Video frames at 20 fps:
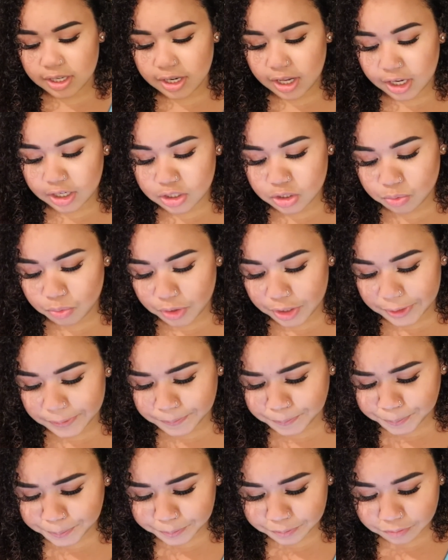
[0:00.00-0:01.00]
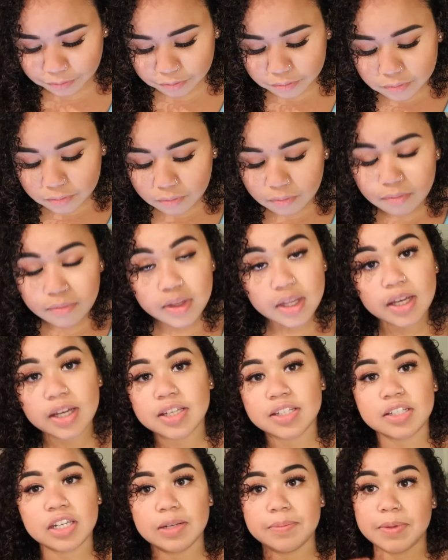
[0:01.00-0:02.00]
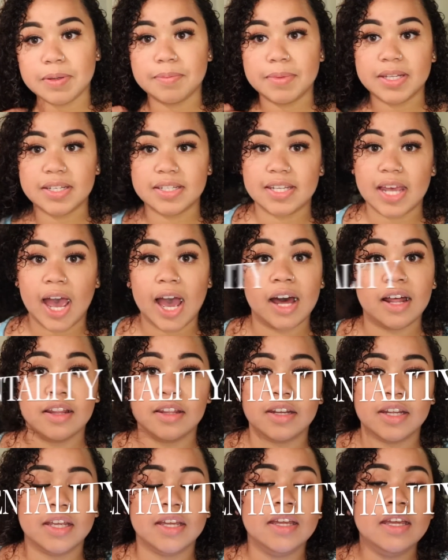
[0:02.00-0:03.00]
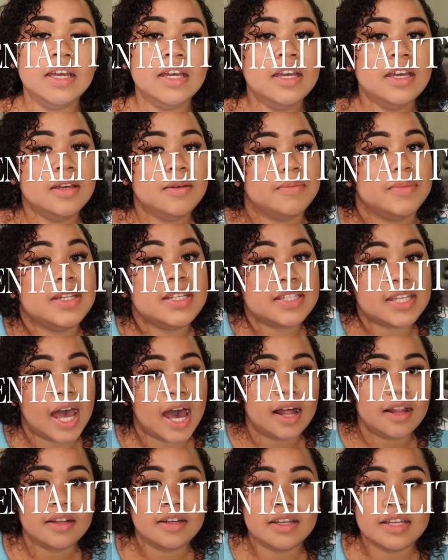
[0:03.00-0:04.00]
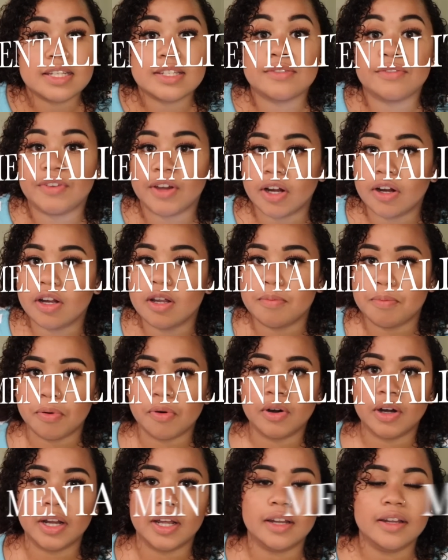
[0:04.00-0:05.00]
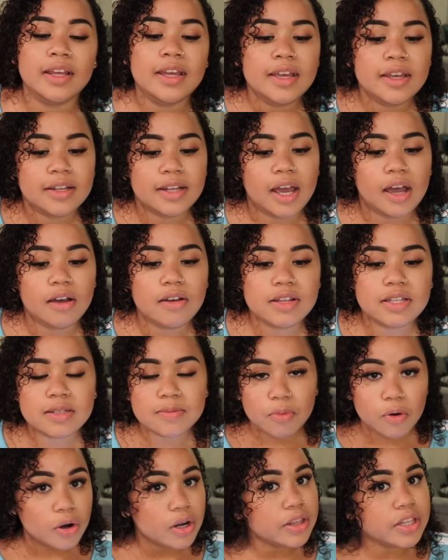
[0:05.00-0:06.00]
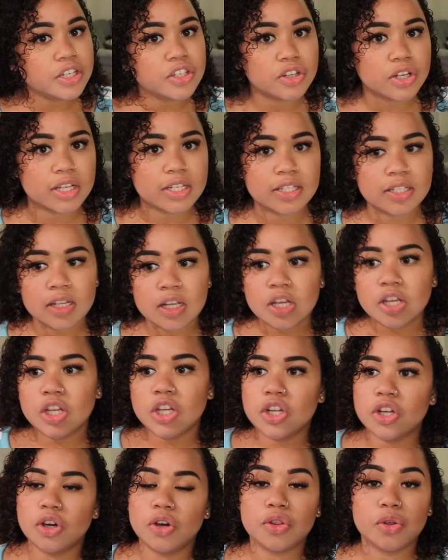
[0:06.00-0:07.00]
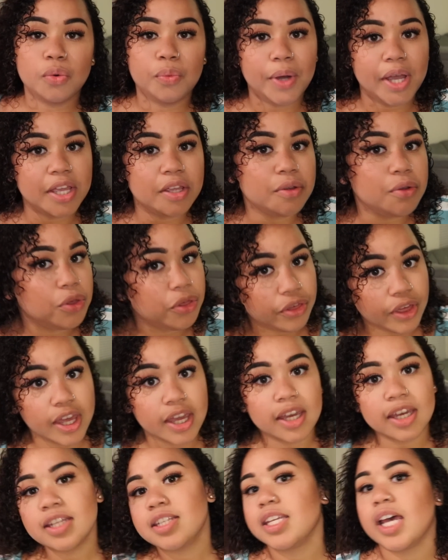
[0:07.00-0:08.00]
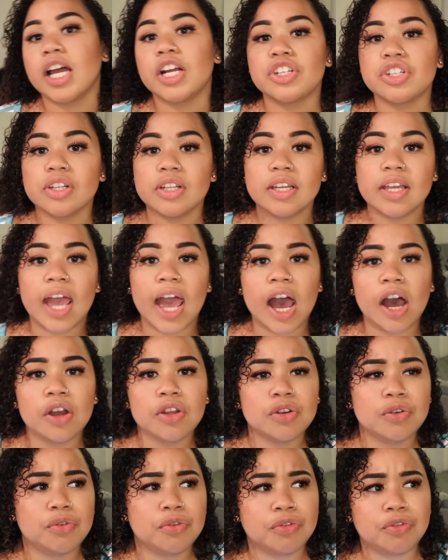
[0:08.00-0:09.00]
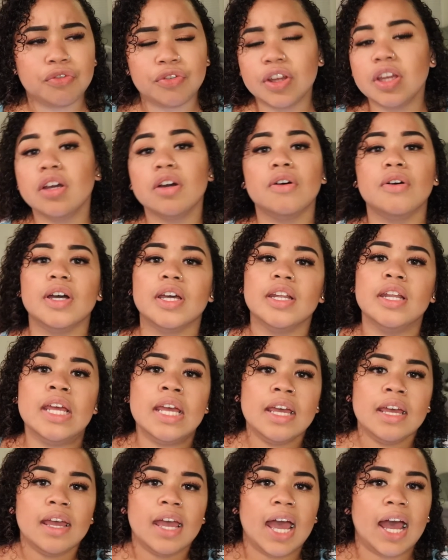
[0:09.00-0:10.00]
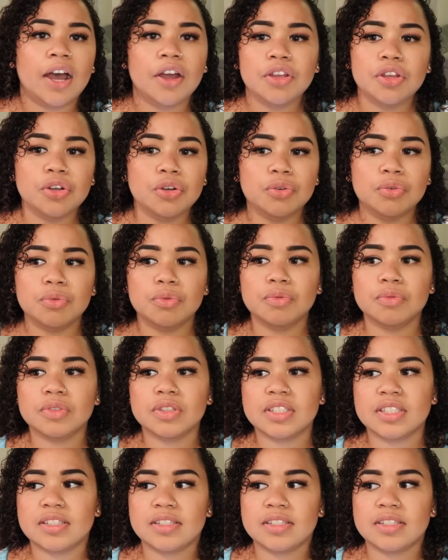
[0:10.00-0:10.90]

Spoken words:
the next one is going to be mentality. Mentality is very important. Now, it's more than just, you know, the way you think. It's actually how you feel and how you